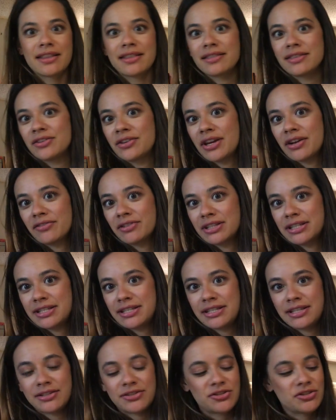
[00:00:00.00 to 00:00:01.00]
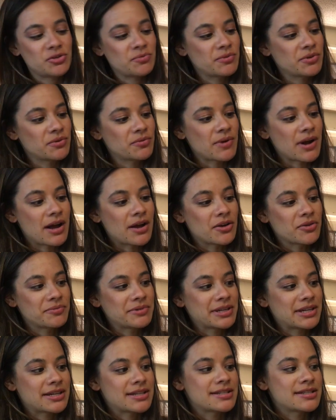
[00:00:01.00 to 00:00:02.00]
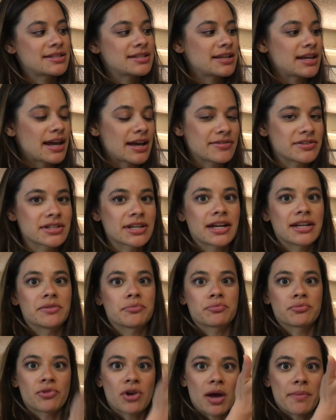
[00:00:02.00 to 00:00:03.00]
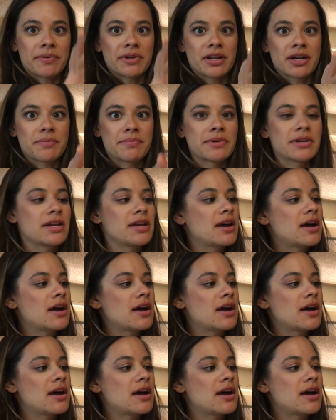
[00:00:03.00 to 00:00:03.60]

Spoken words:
you can't really see super well because I have to kind of prop it up